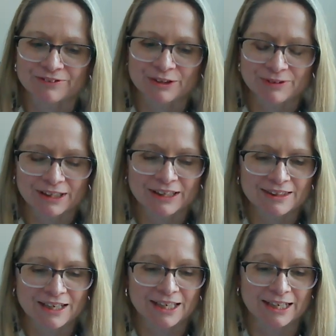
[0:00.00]
I really
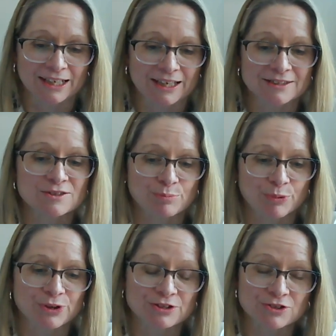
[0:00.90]
think it can
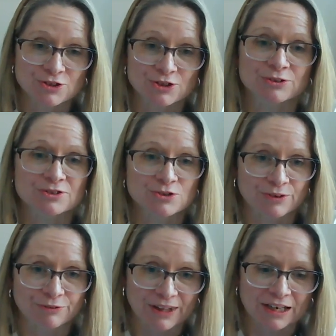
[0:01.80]
support students'
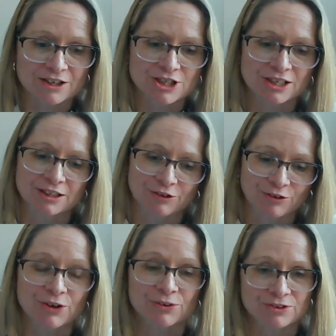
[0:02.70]
reflection and
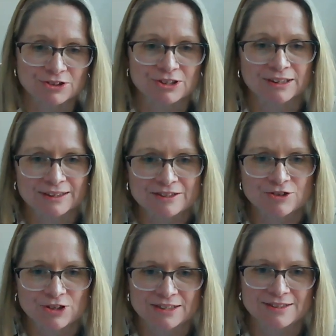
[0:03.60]
growth during this
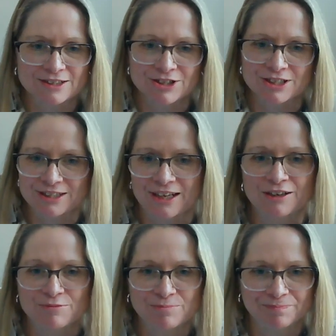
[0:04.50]
transition
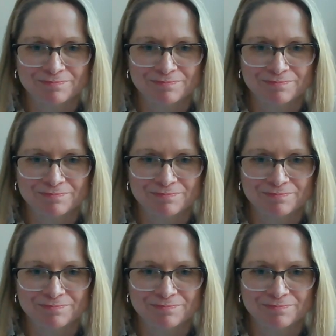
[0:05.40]
time.